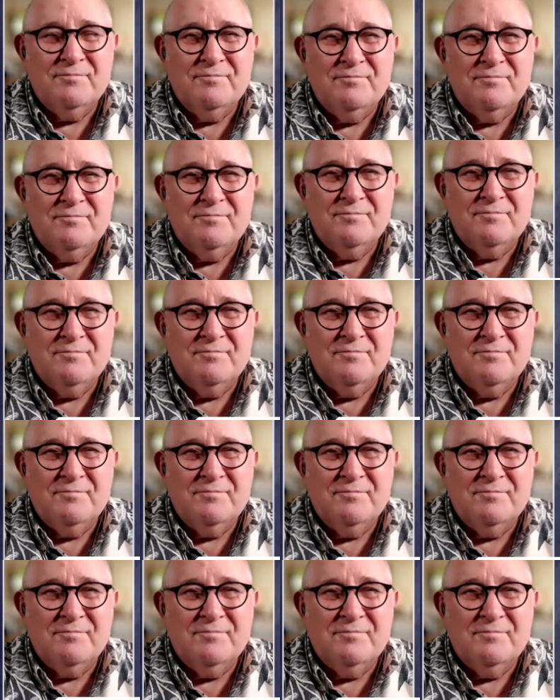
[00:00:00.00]

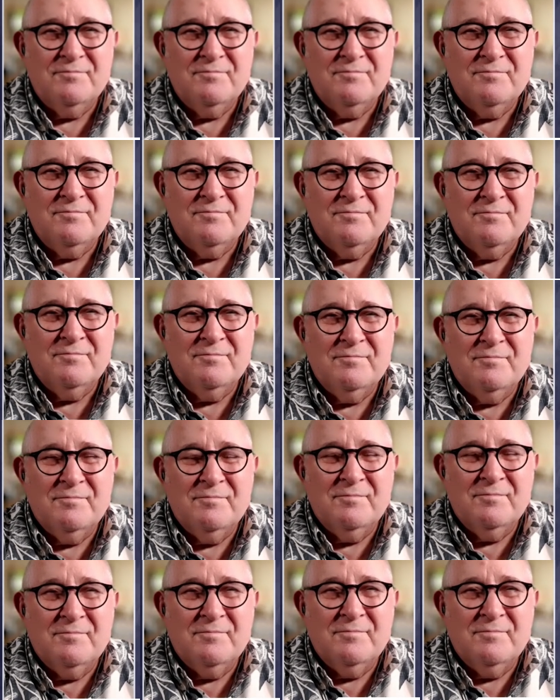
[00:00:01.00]

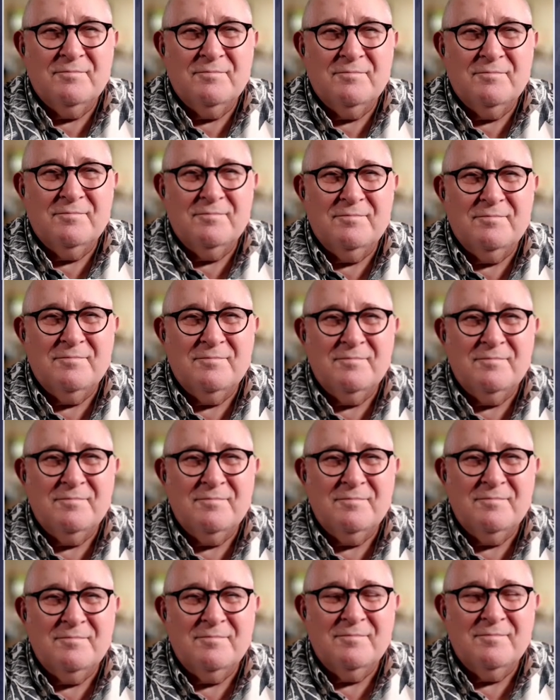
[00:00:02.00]

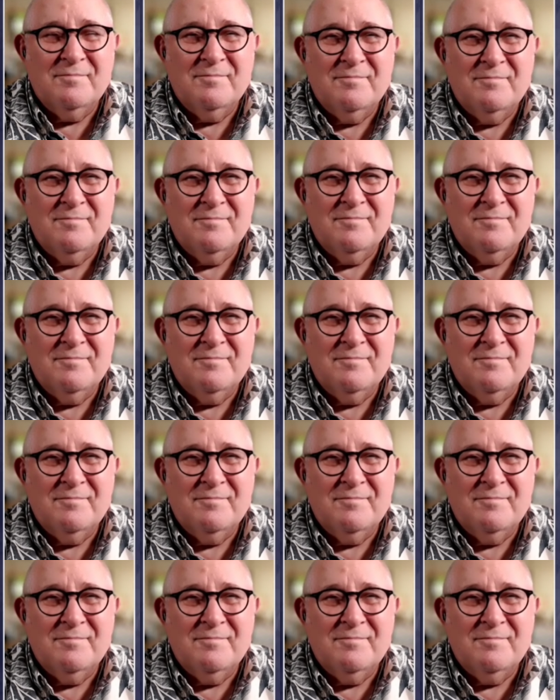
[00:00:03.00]
(not speaking)